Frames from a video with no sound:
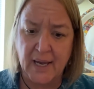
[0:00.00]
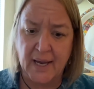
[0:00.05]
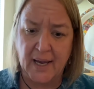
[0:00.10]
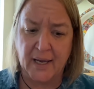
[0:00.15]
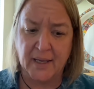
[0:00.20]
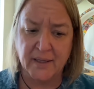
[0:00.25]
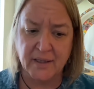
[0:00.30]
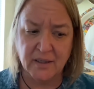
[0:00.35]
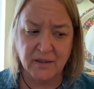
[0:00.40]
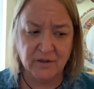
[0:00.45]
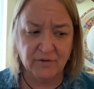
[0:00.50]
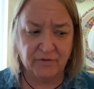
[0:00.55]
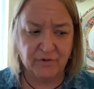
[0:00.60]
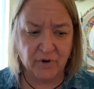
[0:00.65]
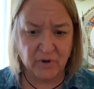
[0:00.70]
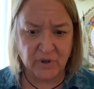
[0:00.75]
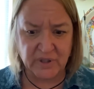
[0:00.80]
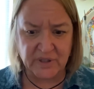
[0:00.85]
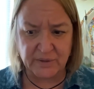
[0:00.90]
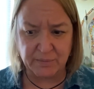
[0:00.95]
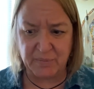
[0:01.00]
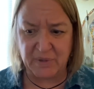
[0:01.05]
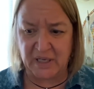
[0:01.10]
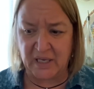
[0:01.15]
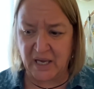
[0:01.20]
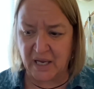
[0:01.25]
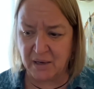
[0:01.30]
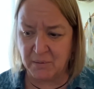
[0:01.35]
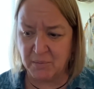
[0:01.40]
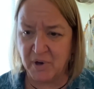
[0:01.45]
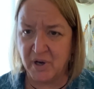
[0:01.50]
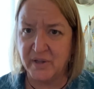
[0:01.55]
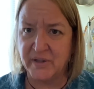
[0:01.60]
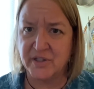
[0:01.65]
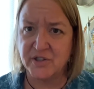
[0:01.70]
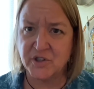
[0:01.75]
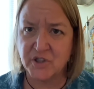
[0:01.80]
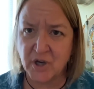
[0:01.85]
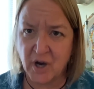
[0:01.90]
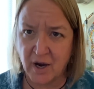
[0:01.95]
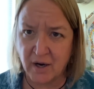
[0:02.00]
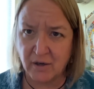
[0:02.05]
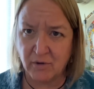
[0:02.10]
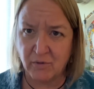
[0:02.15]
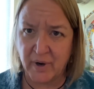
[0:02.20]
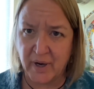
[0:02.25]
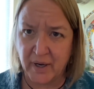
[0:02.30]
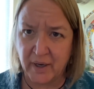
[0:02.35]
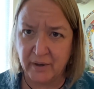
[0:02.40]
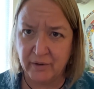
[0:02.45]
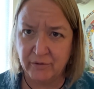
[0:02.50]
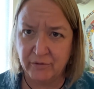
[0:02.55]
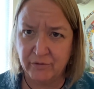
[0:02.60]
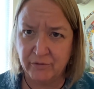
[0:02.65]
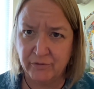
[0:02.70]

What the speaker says: And then the focus became on the shockwave,